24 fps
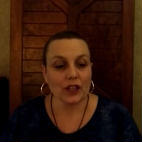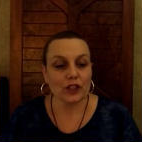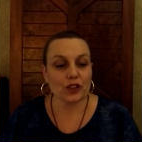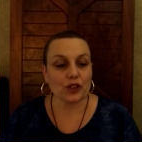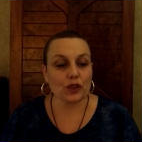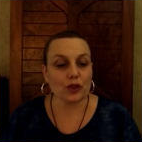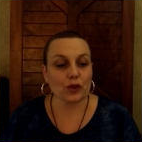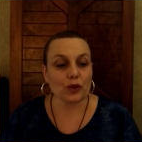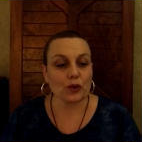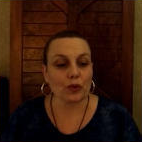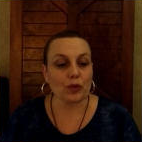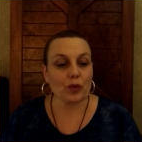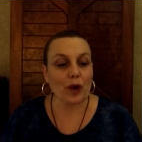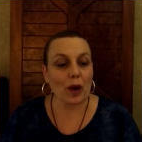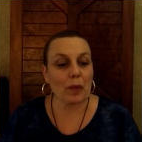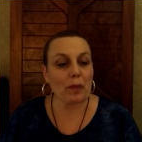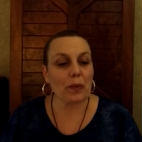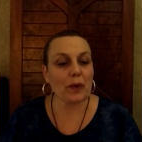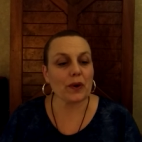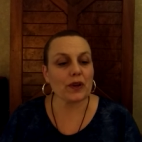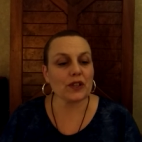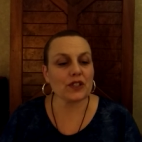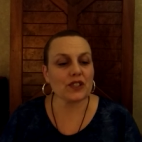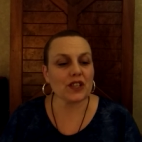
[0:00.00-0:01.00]
to
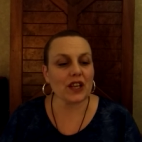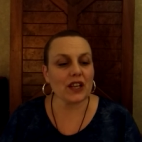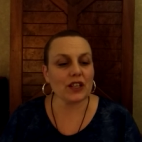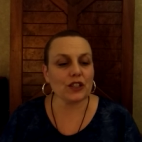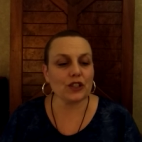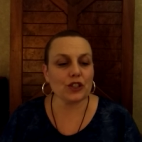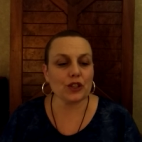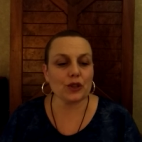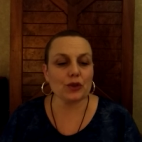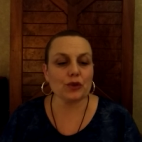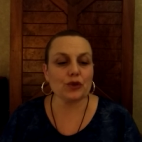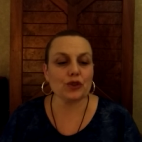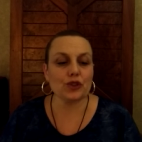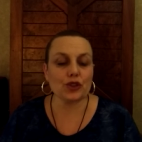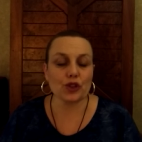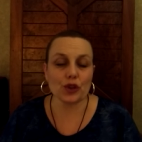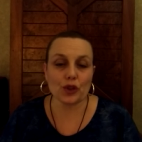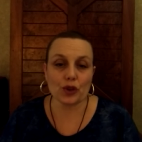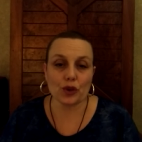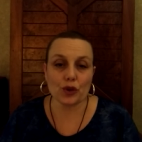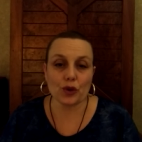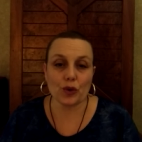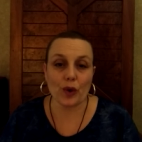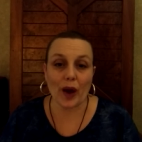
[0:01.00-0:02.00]
represent you
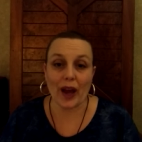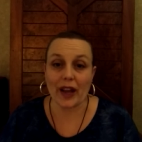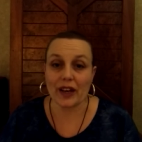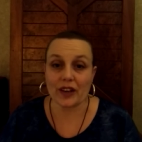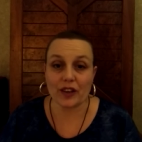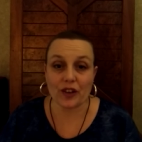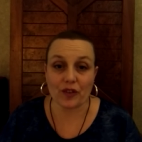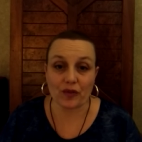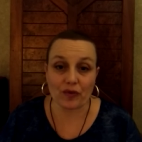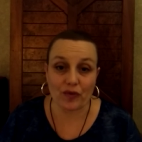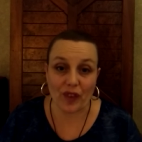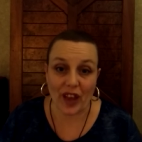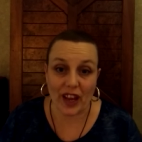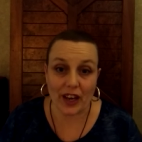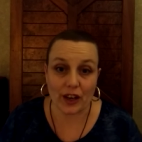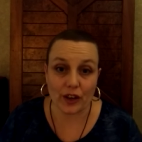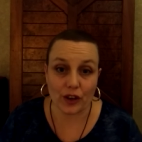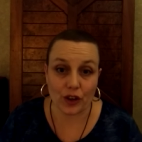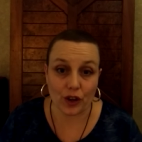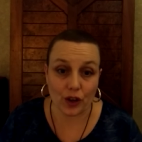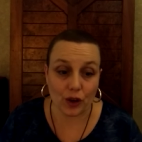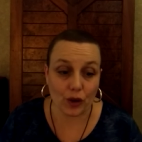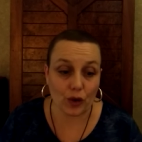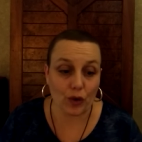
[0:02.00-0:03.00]
to and
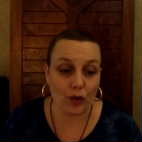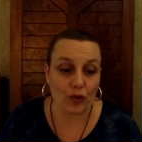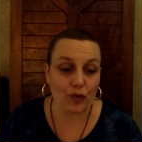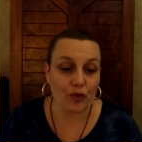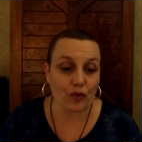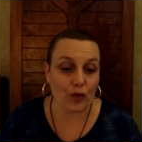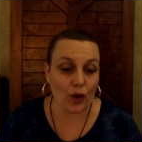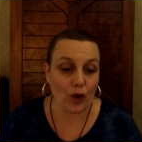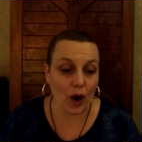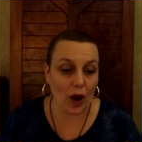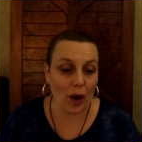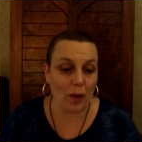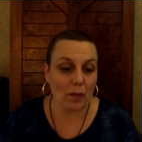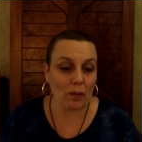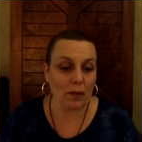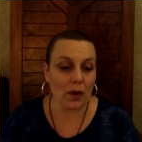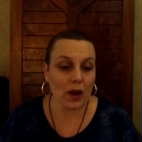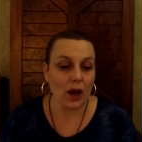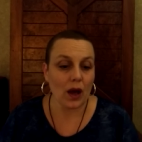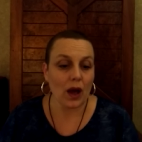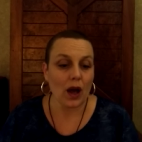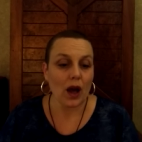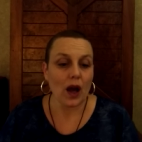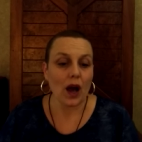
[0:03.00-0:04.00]
defend you
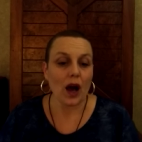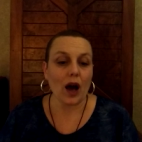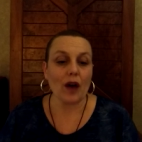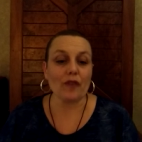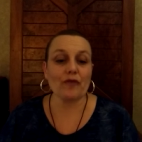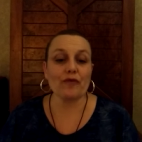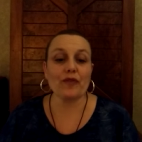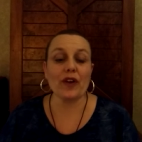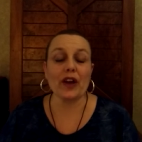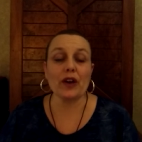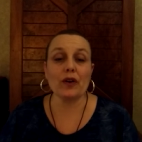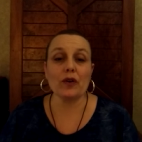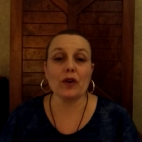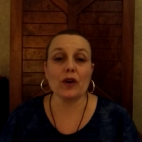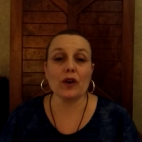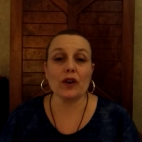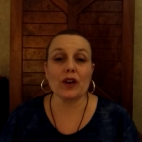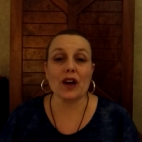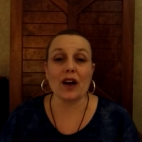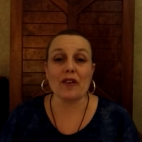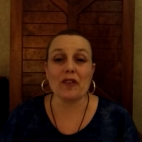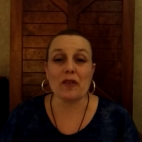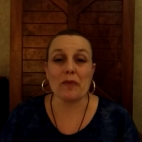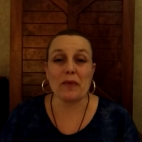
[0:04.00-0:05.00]
from a federal
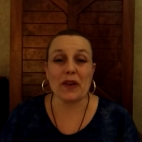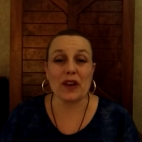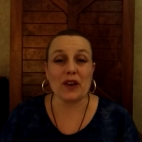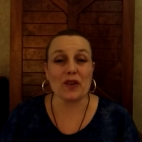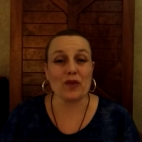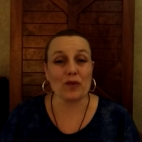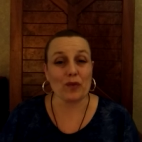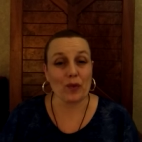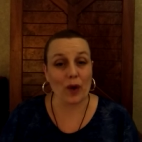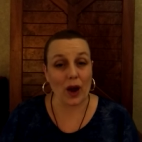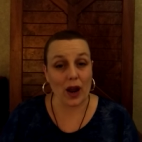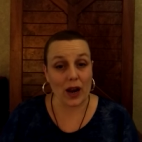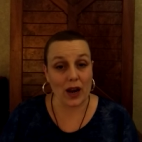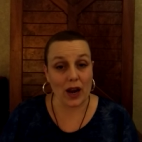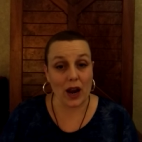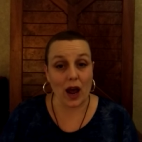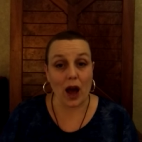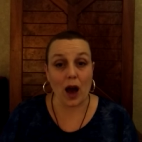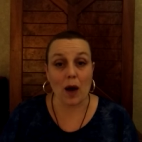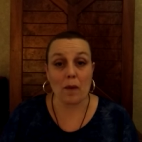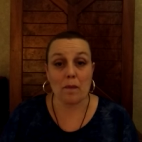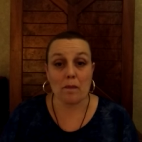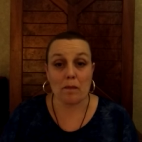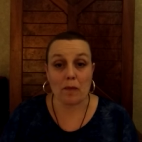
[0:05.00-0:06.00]
government
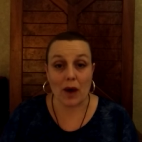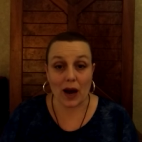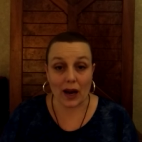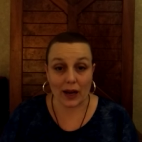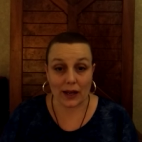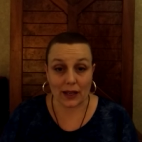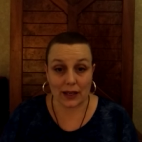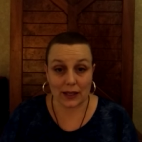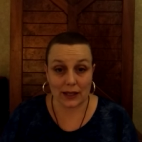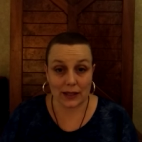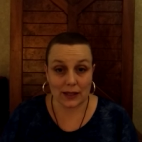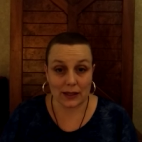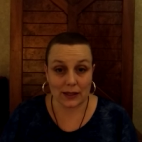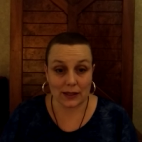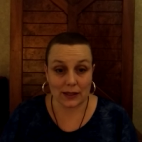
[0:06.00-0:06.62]
run amuck.